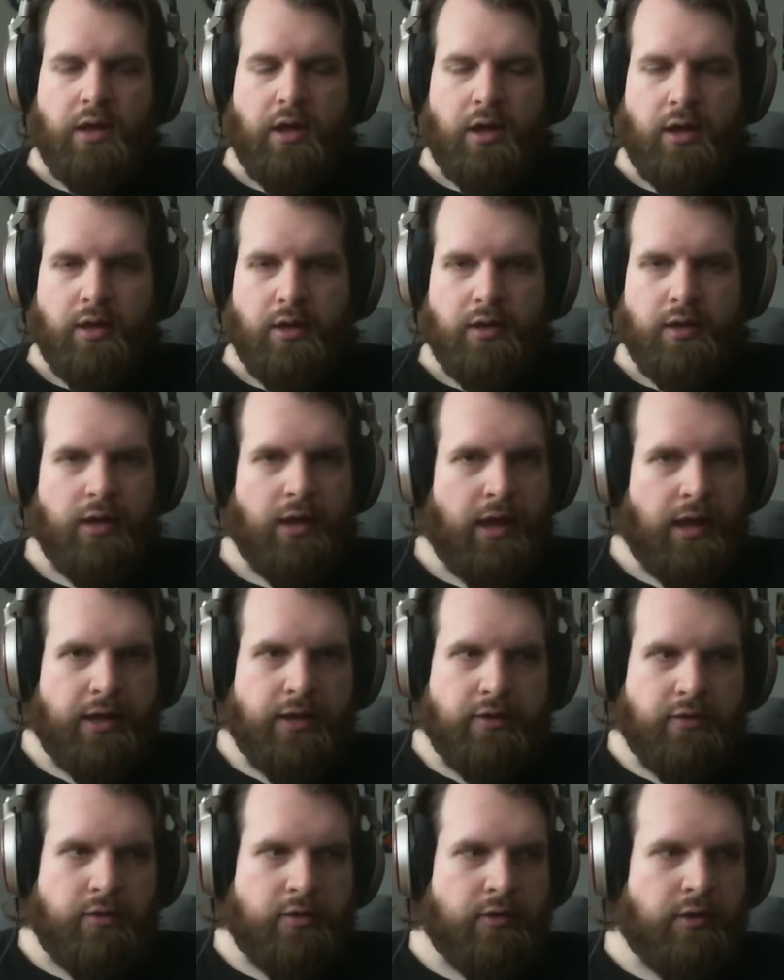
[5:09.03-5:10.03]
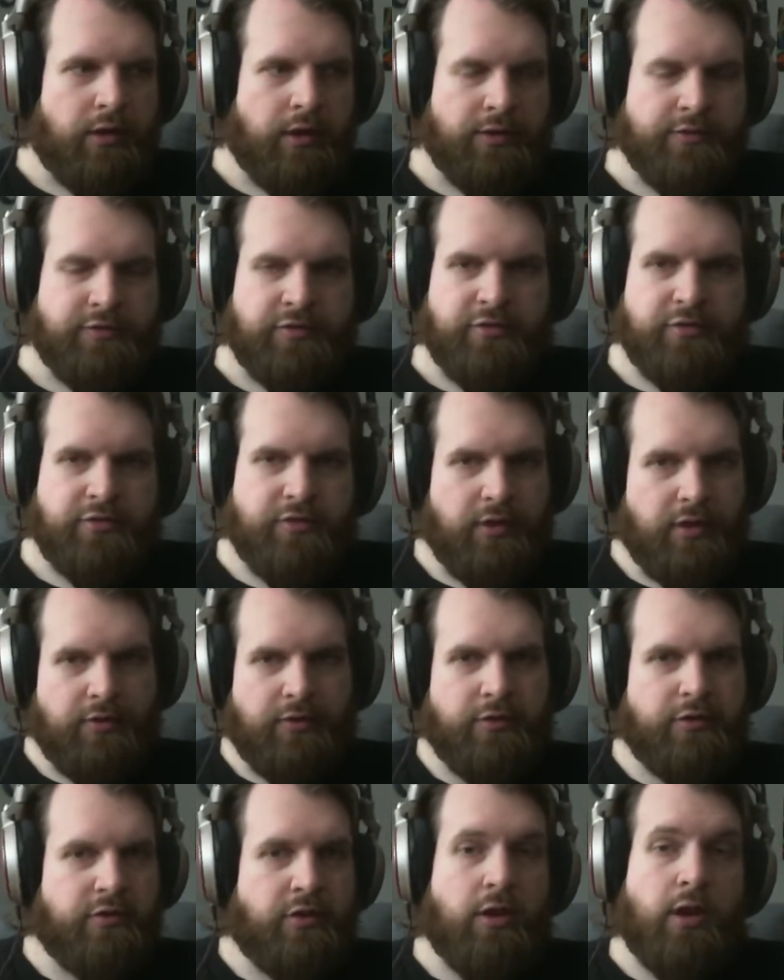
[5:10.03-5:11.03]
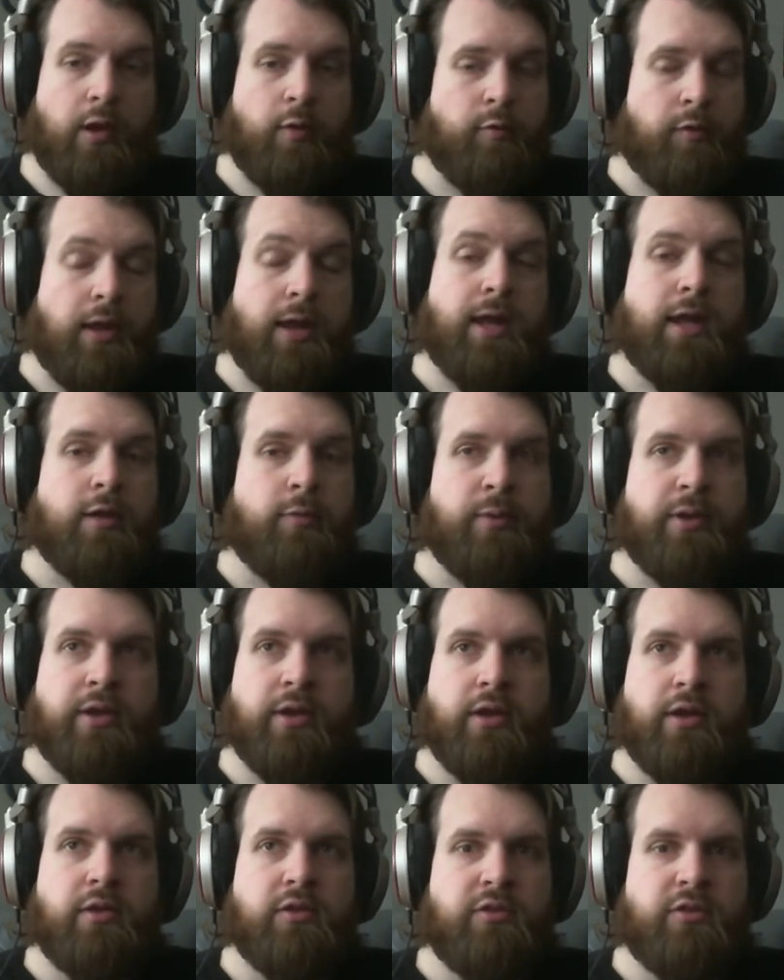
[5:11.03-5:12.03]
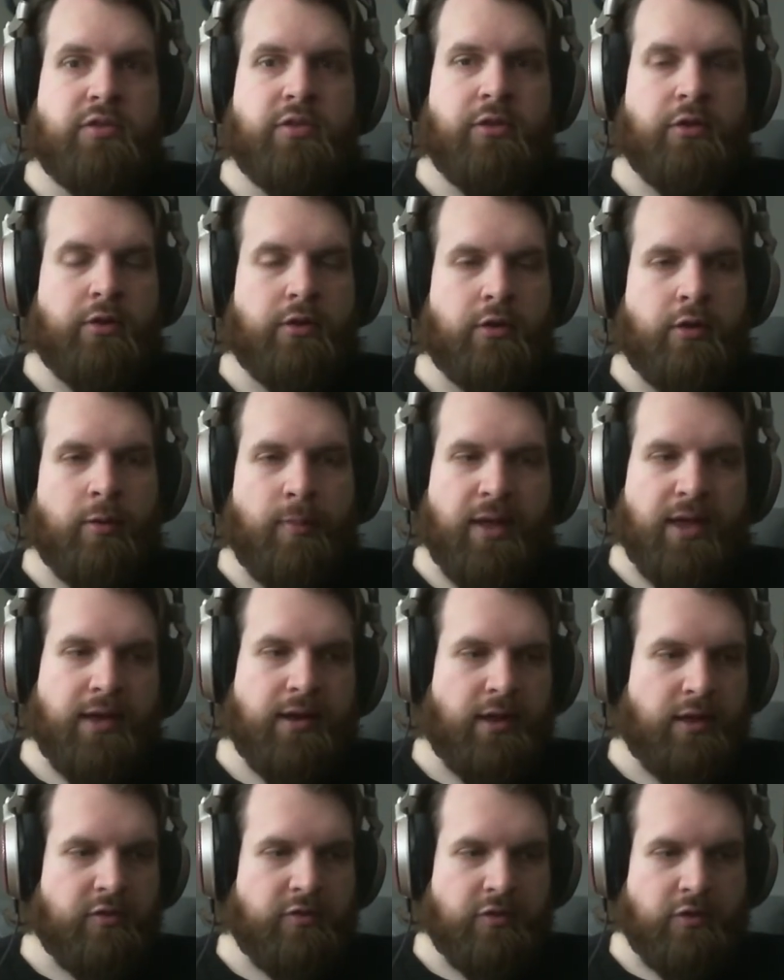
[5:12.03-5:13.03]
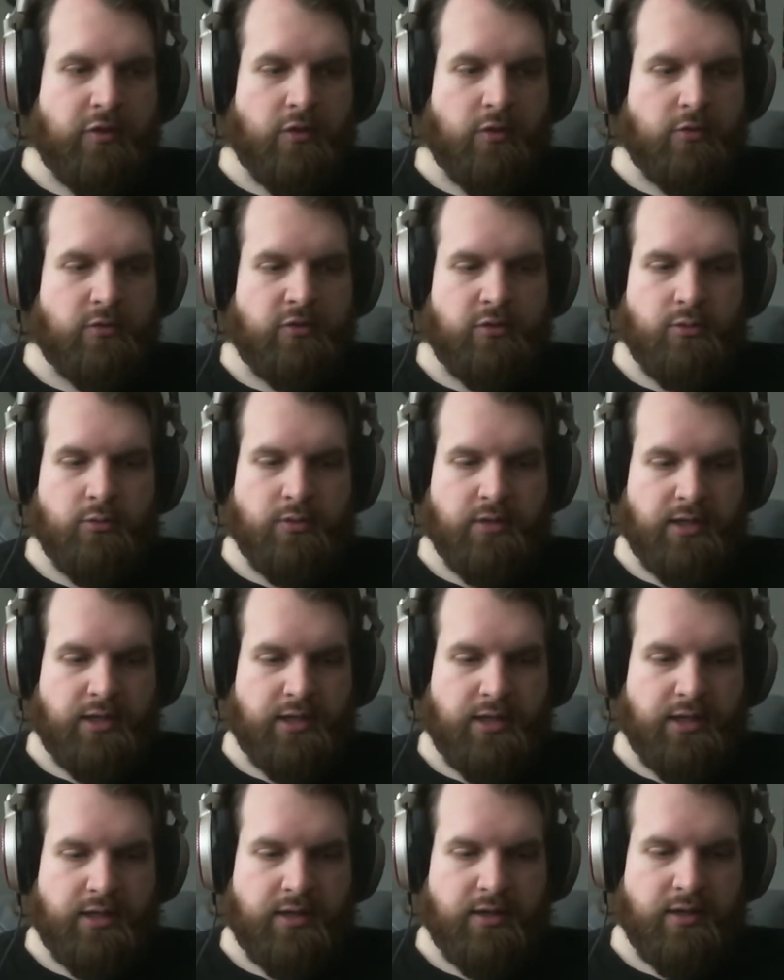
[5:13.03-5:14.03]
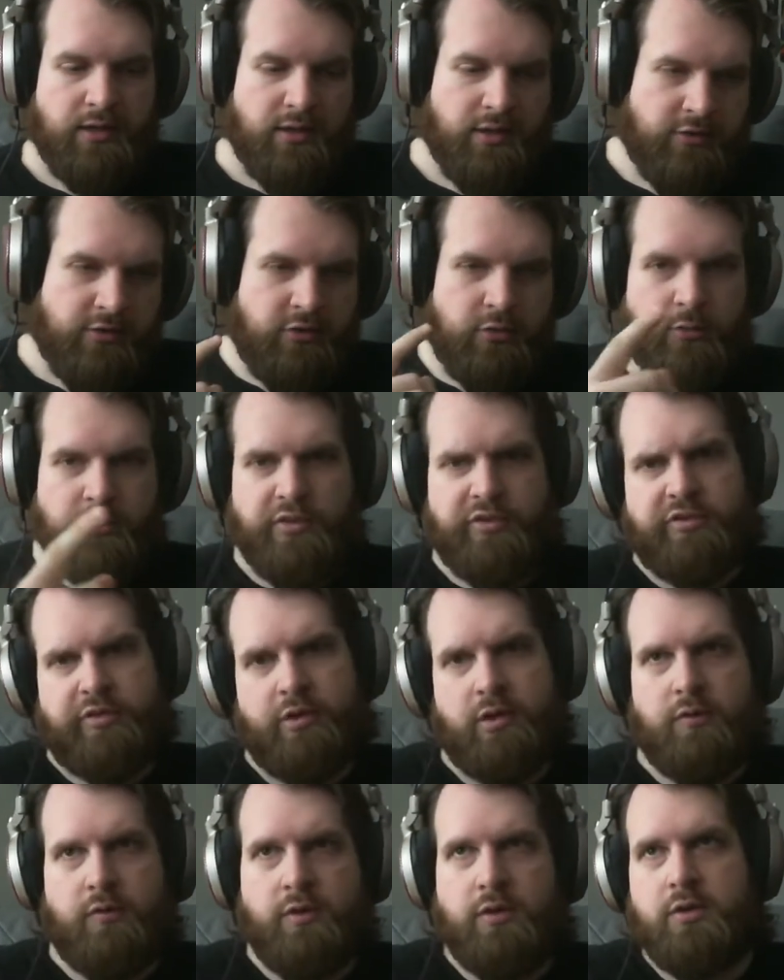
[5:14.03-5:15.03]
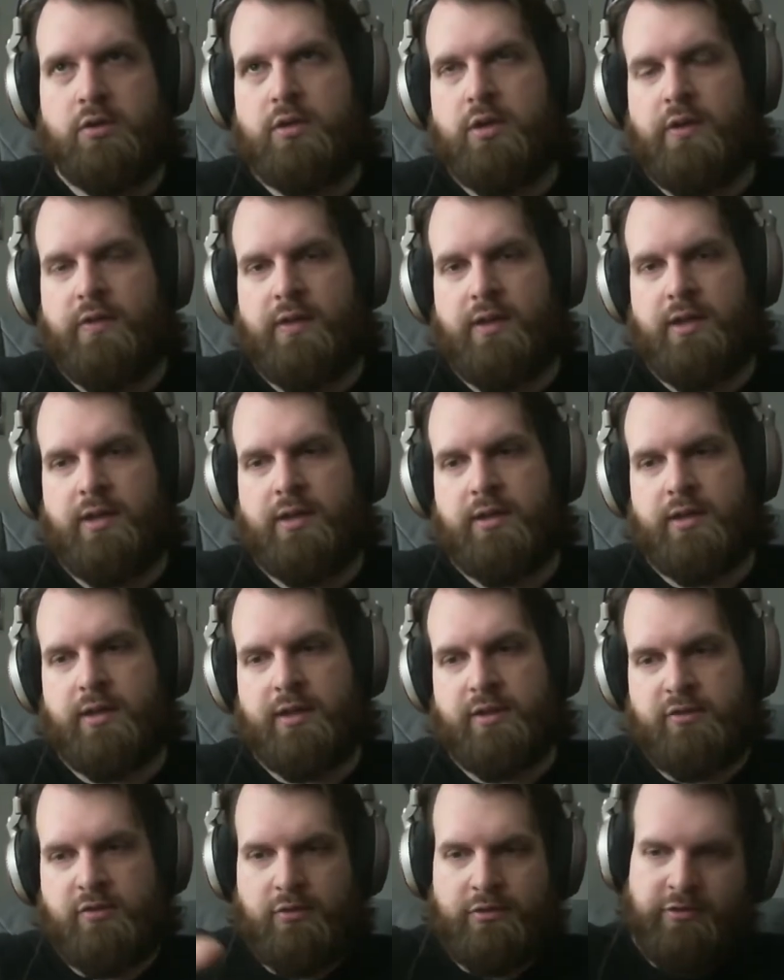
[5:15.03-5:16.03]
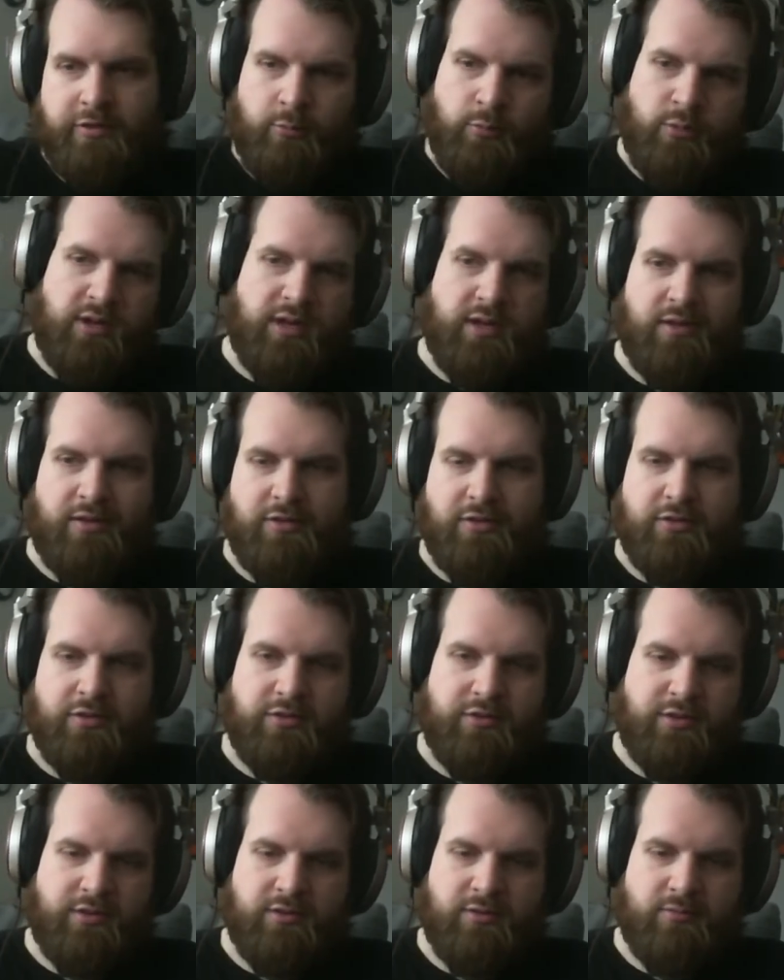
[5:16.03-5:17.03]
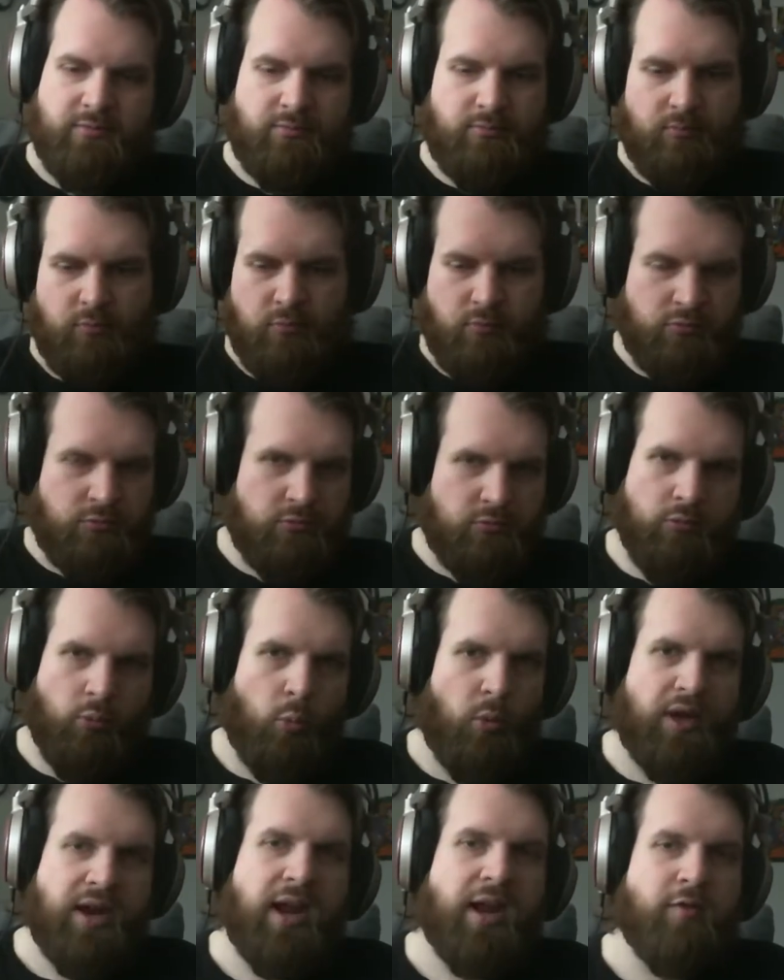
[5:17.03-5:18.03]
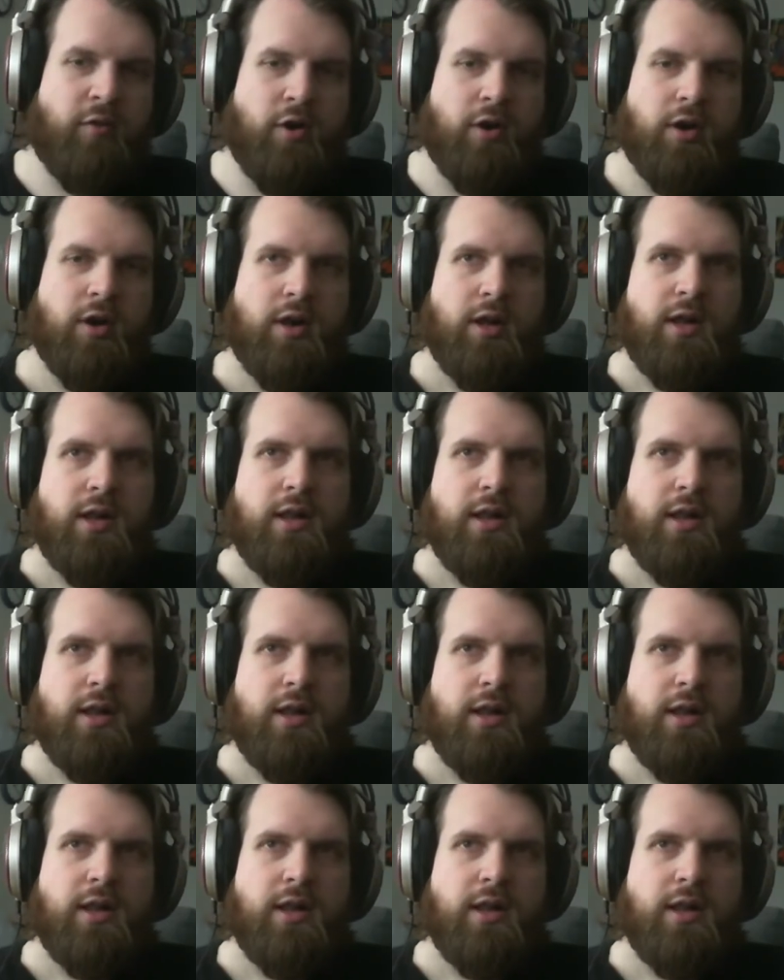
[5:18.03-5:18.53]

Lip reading: and there's a lot of lag because your command has to go to like to the server and then like to someone else and whatever,